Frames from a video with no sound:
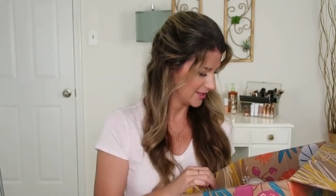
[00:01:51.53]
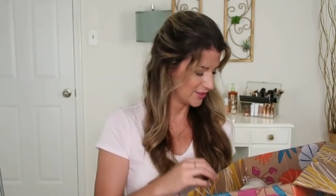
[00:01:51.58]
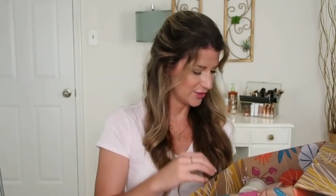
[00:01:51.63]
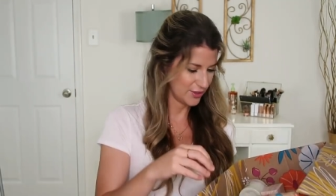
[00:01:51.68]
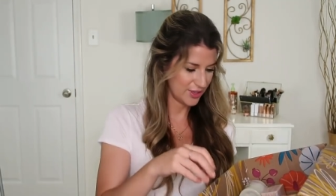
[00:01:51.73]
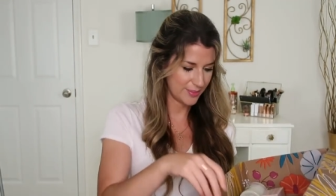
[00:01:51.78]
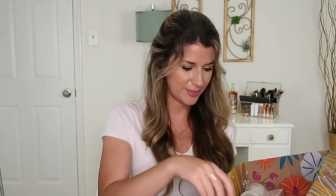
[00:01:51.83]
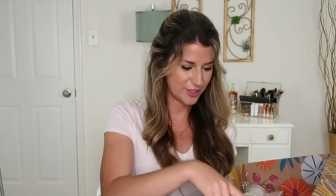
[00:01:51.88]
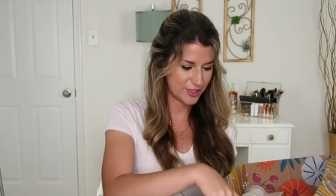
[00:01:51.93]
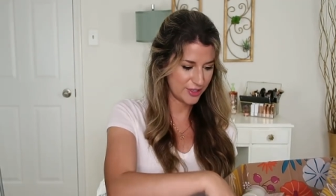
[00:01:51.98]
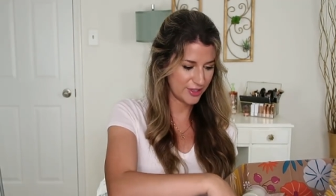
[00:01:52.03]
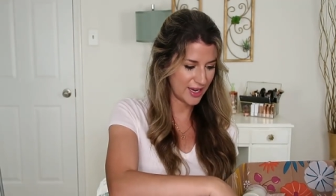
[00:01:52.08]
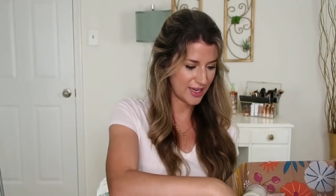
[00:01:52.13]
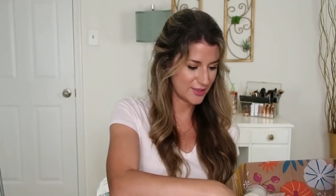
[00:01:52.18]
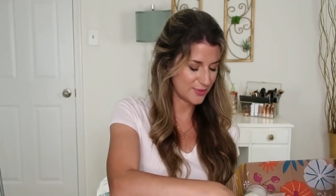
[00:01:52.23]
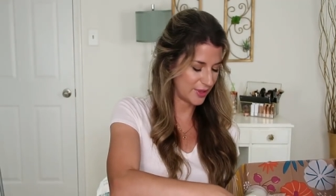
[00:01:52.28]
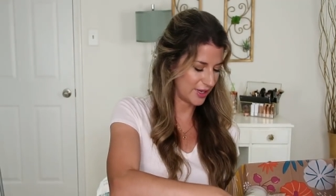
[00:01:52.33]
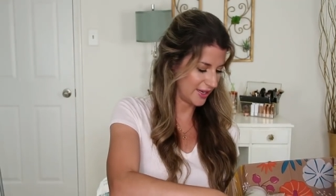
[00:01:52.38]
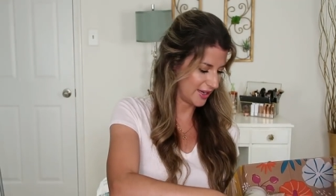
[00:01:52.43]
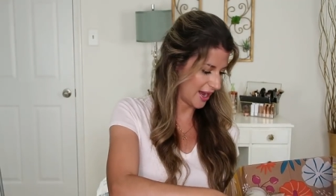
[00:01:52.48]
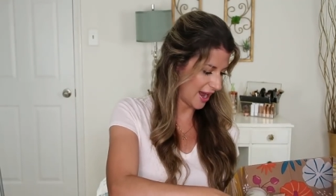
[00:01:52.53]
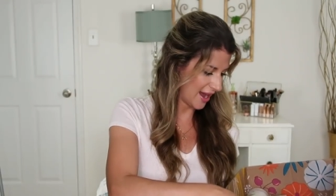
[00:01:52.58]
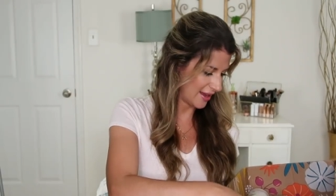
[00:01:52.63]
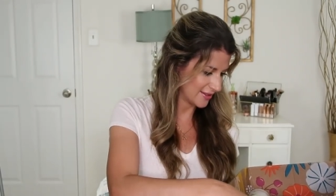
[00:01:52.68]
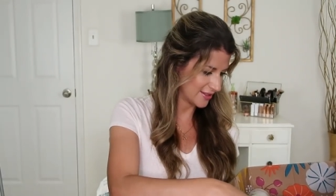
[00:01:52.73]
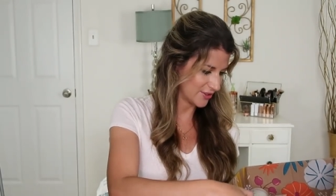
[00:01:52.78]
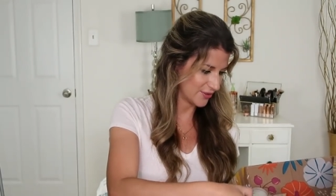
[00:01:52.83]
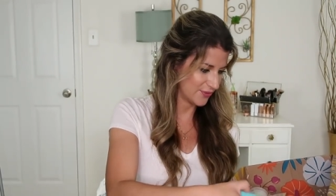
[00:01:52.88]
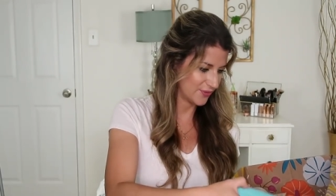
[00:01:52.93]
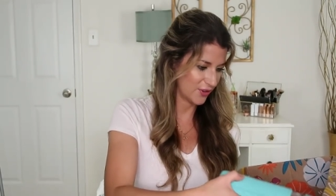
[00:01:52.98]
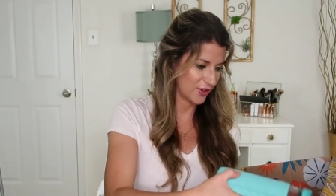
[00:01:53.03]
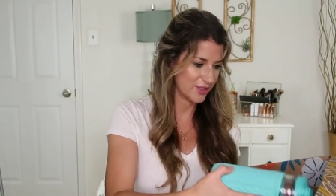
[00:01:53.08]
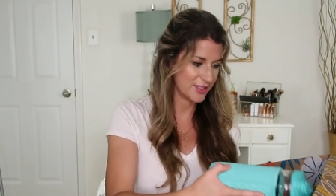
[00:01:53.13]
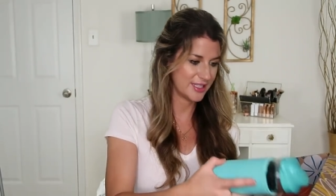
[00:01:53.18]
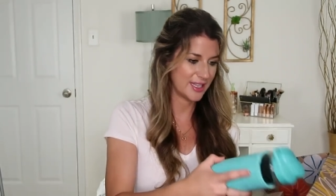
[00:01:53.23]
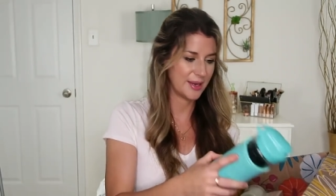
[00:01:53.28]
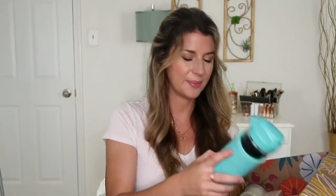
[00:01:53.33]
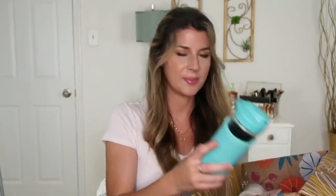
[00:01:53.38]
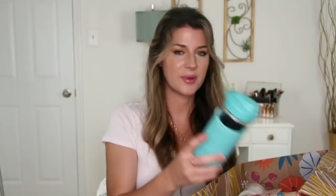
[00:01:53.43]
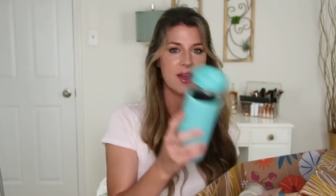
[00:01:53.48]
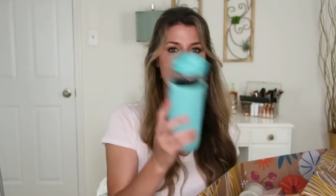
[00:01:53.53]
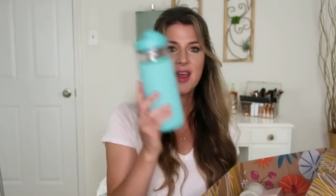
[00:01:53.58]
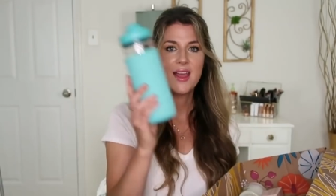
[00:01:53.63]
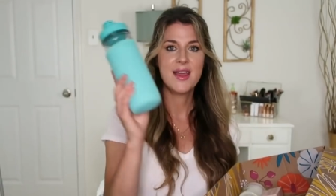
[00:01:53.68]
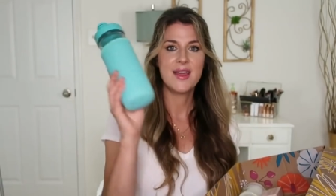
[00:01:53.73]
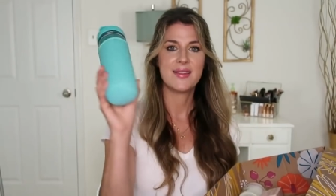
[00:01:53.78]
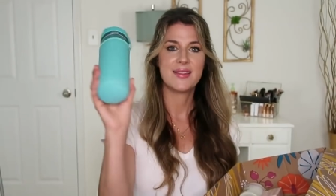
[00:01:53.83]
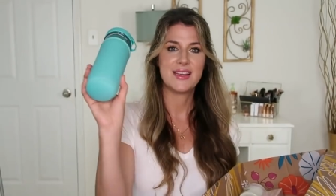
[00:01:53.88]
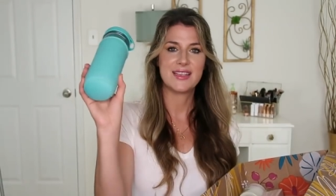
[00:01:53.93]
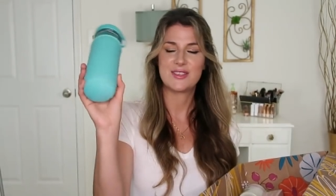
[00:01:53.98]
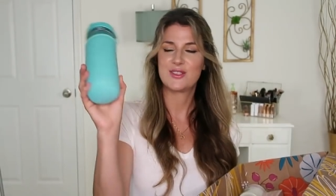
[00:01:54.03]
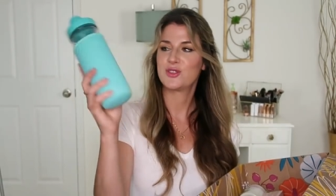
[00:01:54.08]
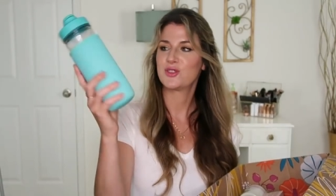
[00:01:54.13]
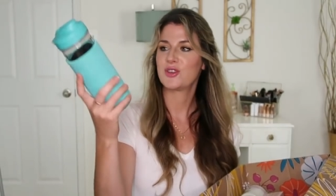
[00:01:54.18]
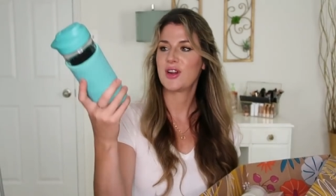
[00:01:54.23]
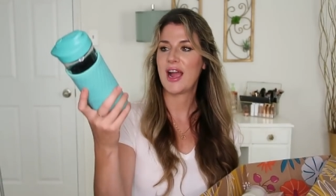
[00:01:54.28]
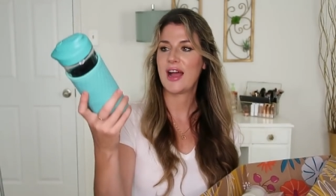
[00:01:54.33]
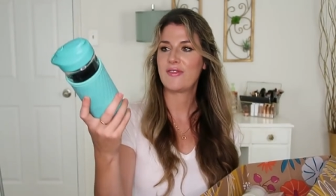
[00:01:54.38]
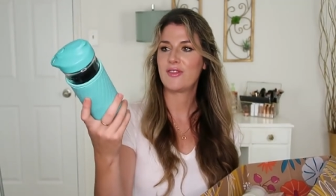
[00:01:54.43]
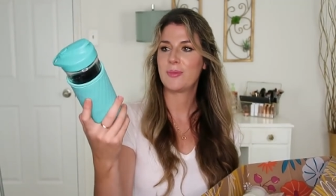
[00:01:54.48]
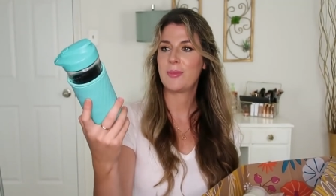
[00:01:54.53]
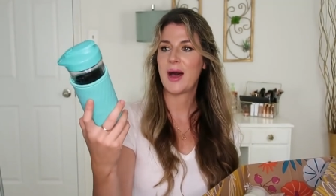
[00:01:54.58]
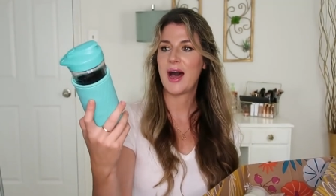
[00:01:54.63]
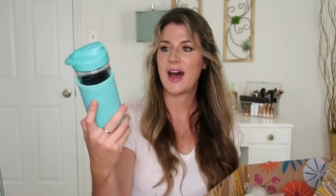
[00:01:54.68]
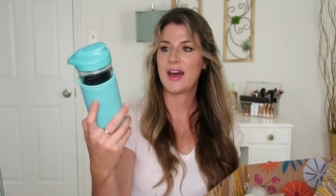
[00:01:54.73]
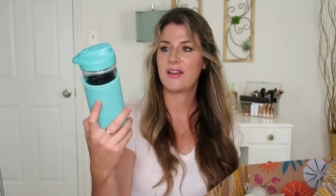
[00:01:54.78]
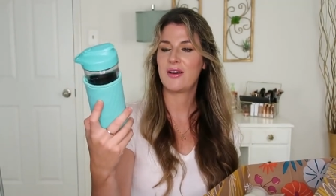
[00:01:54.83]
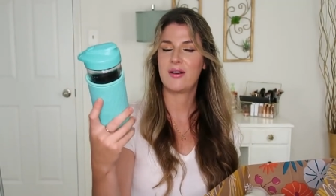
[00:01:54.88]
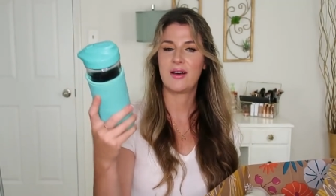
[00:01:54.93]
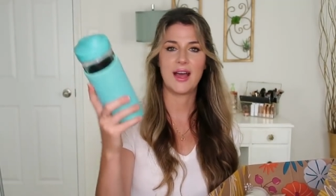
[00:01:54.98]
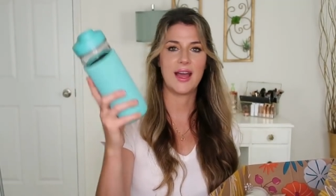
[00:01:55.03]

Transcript: So let me show you guys what I got. So first up, this travel bottle.